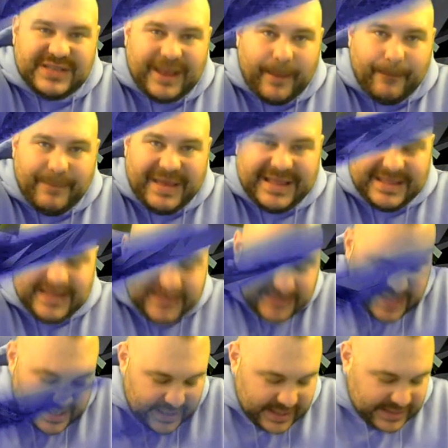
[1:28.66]
how big this
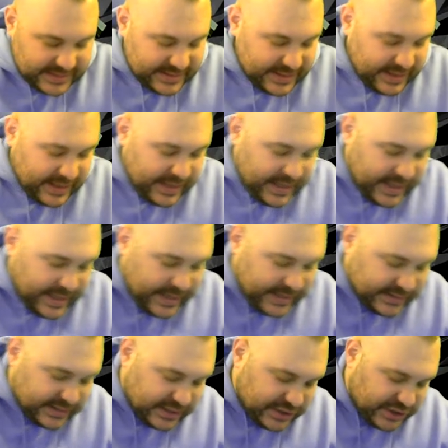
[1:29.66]
thing is? He
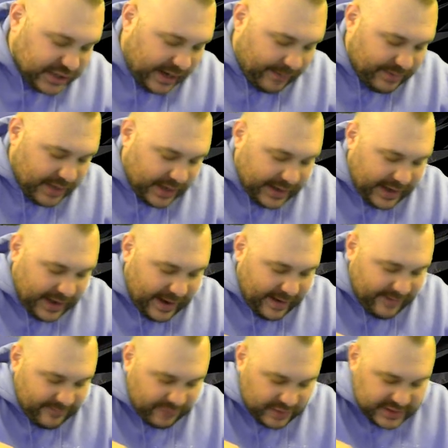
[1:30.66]
gets the job done
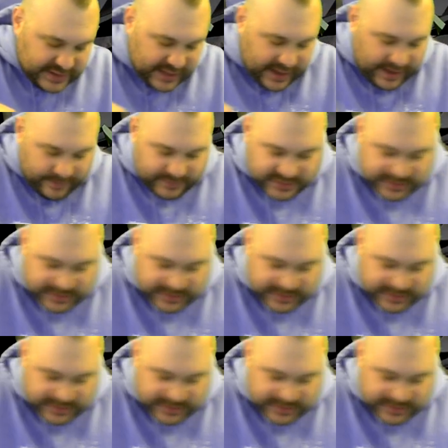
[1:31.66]
every time.